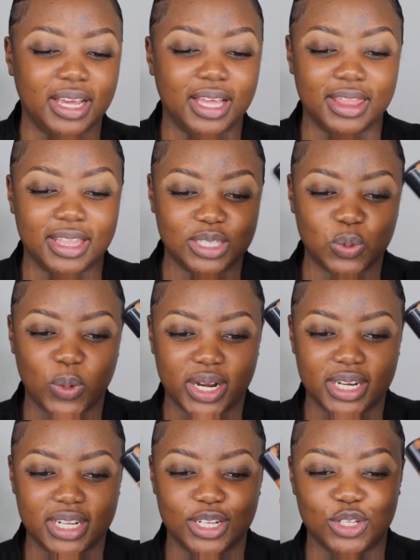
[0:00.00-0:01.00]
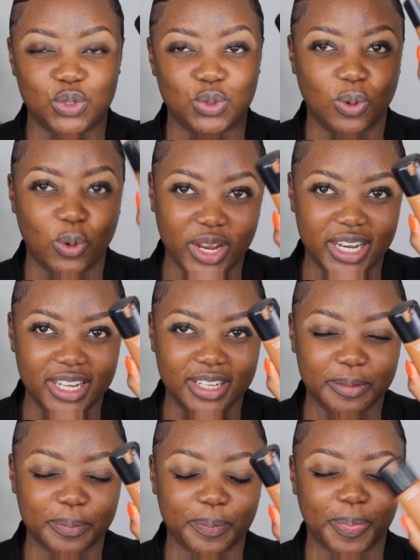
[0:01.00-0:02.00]
this one is too oily,
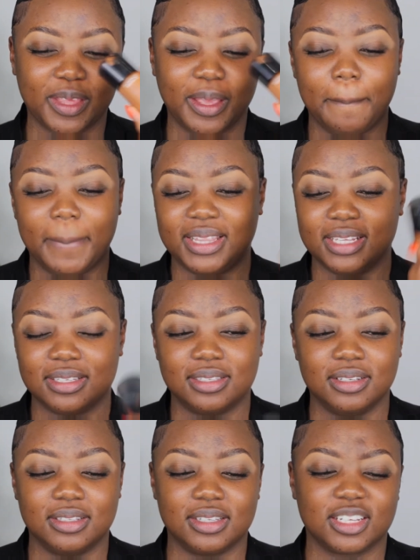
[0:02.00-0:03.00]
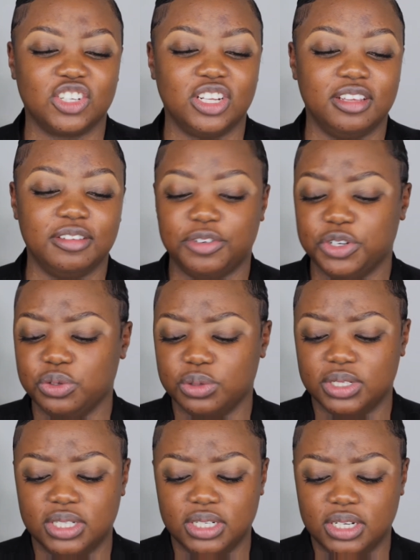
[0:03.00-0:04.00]
but it's actually a very good